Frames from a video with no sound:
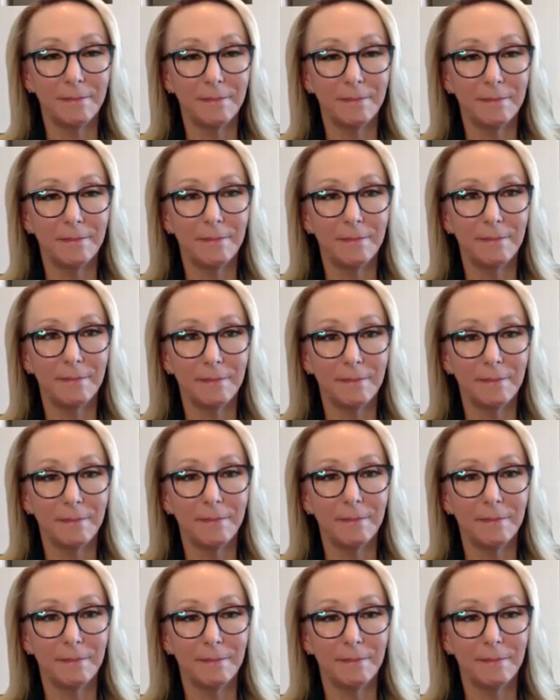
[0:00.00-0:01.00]

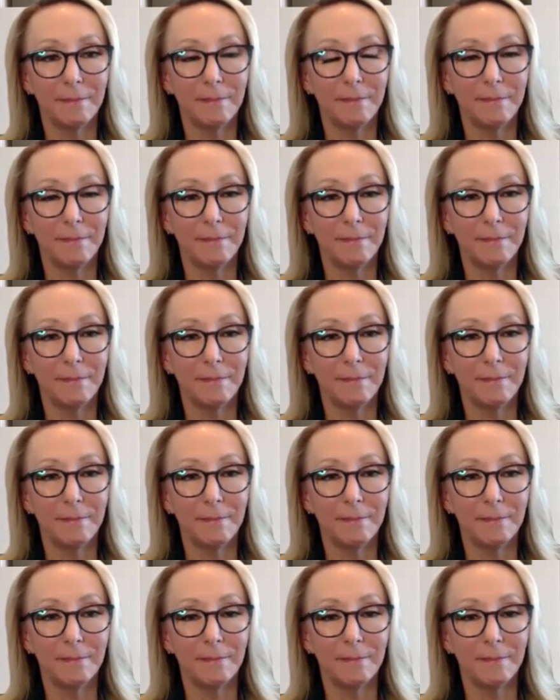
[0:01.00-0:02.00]

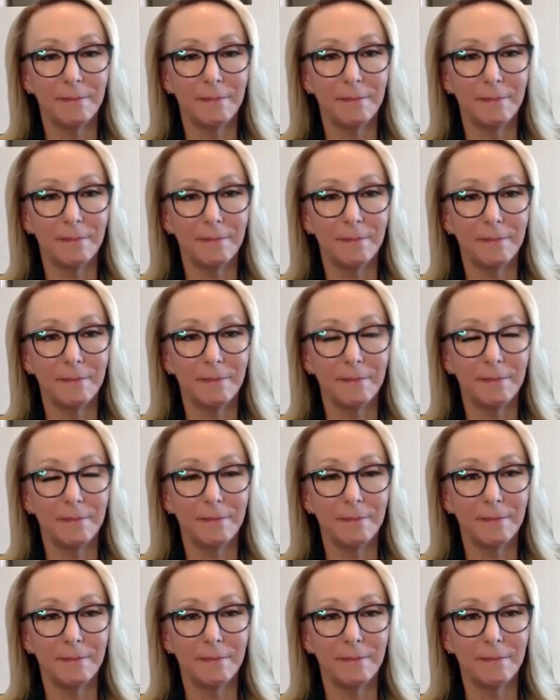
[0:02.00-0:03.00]

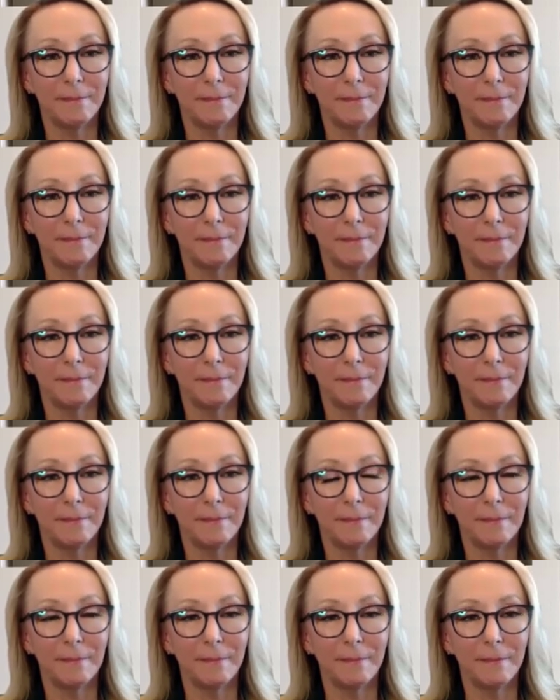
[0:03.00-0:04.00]

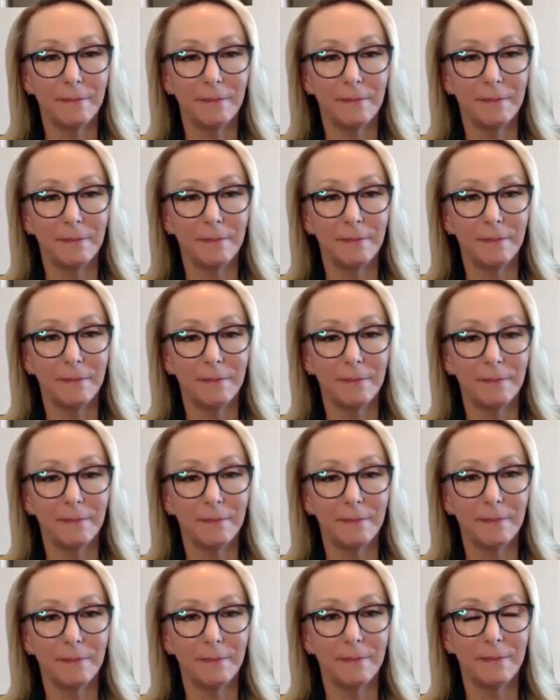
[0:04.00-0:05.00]

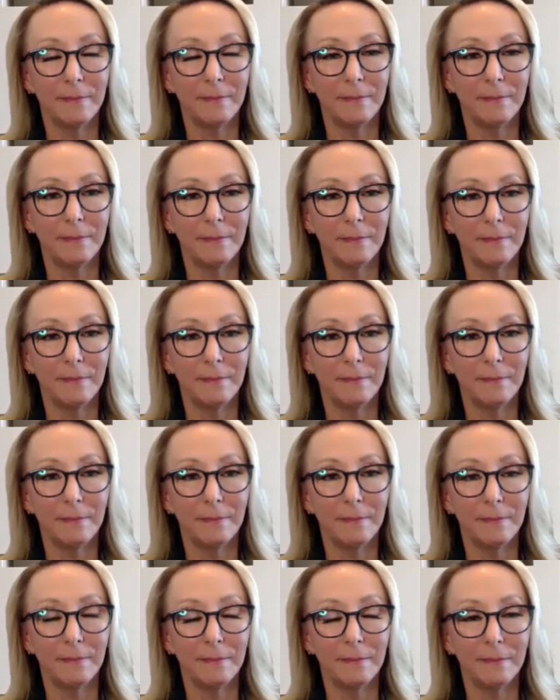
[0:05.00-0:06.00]

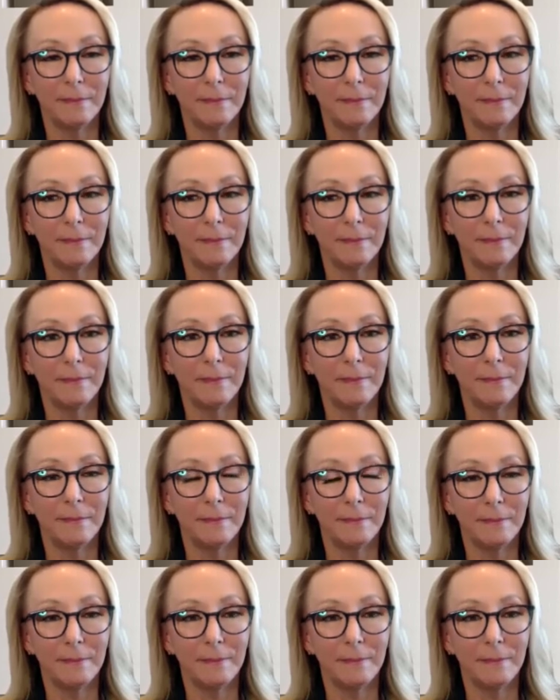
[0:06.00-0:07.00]

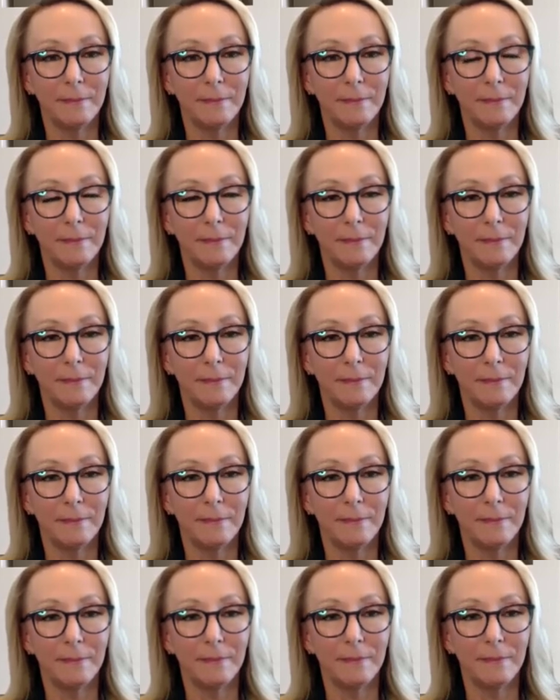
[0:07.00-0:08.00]
(not speaking)